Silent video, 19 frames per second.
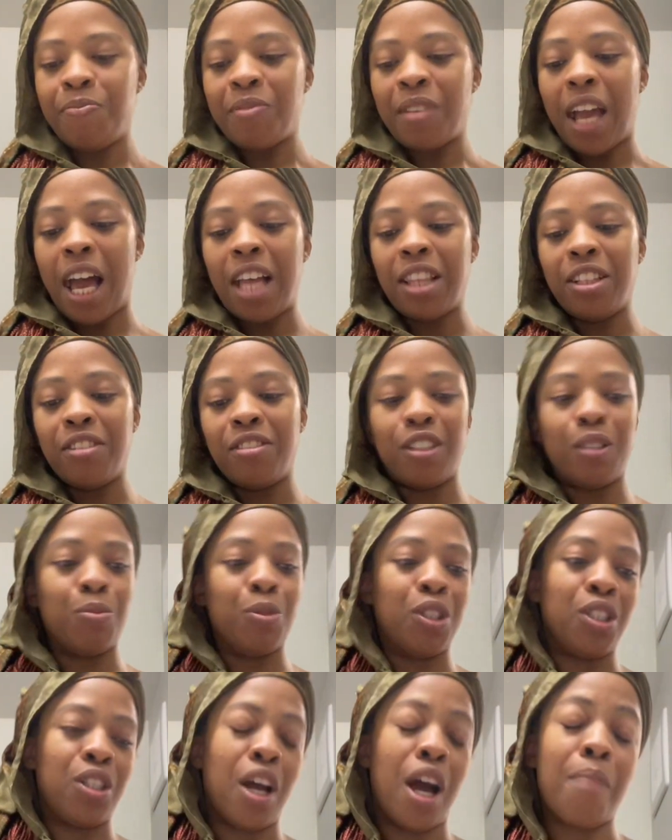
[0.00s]
I love this
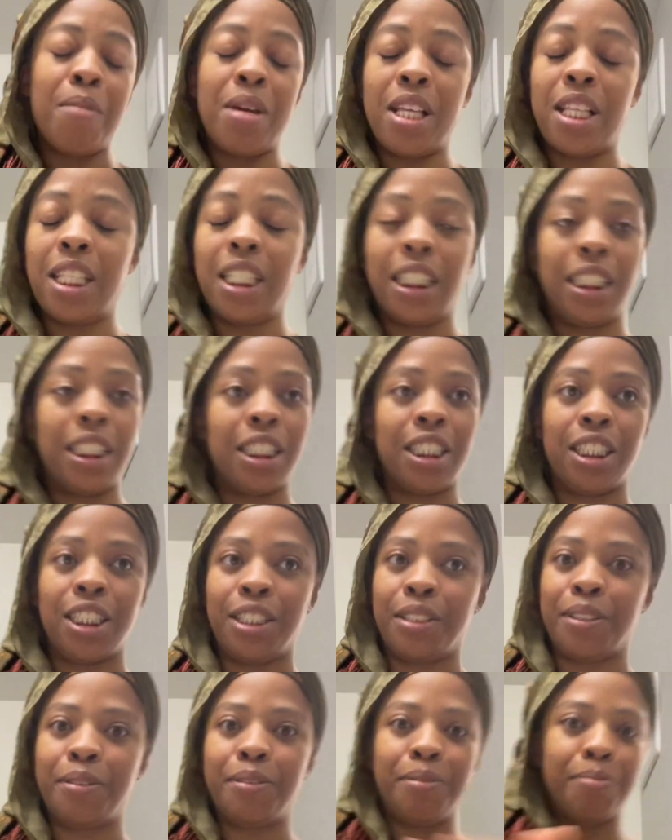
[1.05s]
much. I meant this
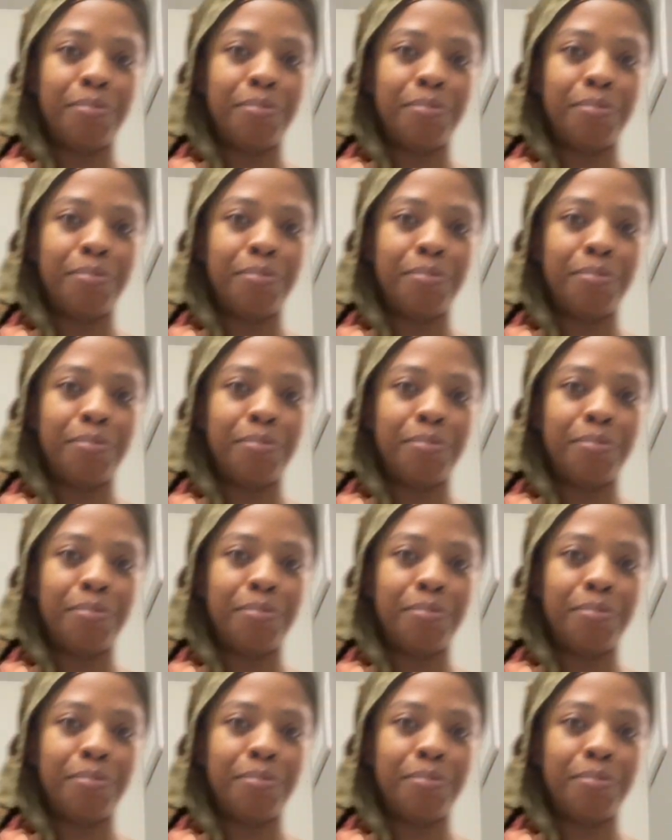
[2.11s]
uh